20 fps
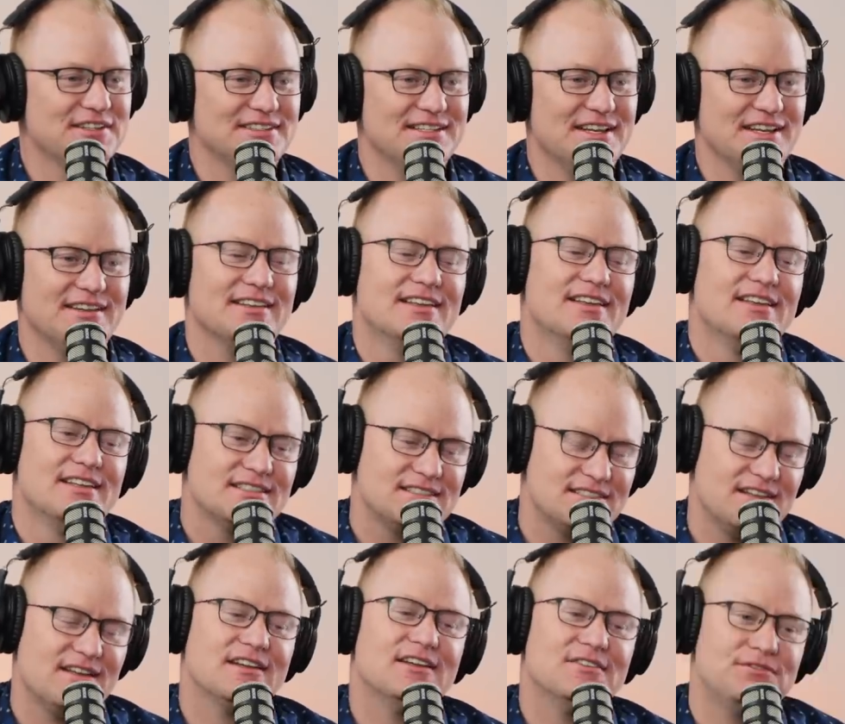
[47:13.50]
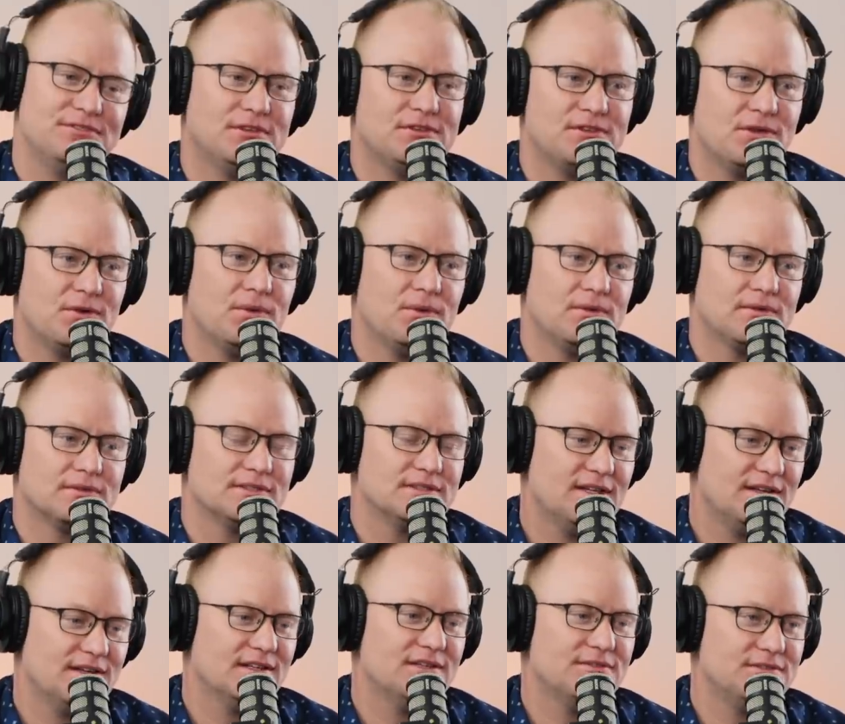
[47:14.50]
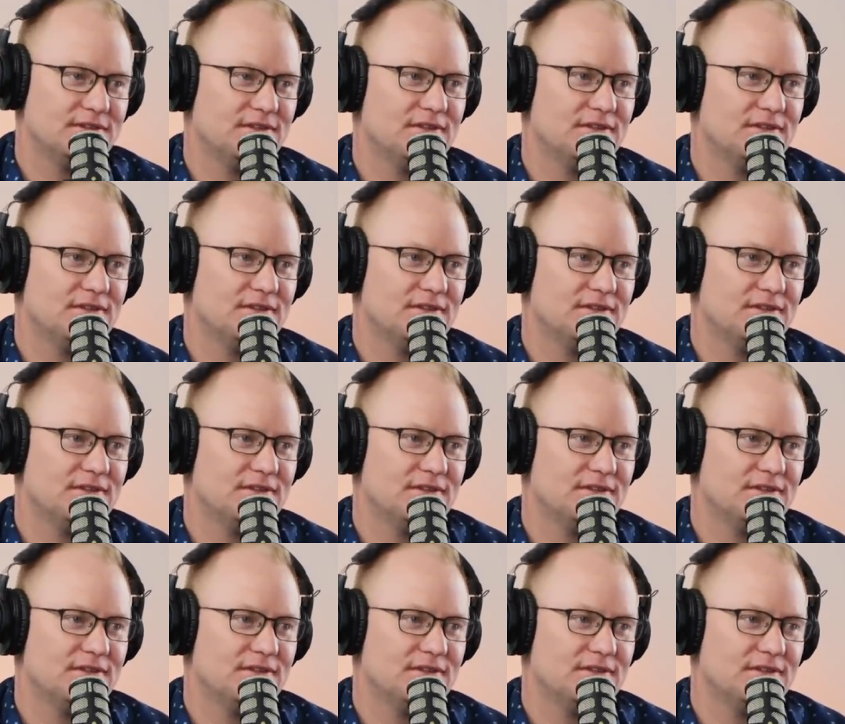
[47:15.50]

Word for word: it's not. It's not going to fill the hole. It's not going to